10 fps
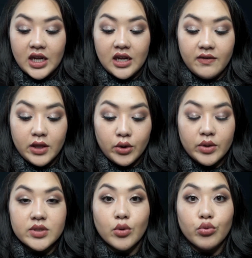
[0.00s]
Even though it
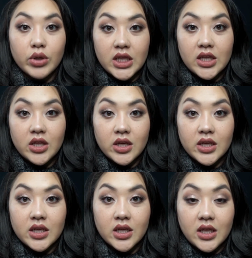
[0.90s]
was a really
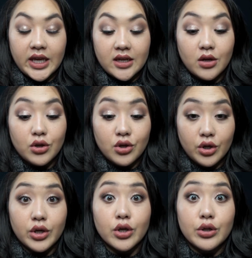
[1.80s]
like
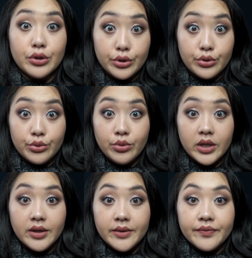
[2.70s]
good glue,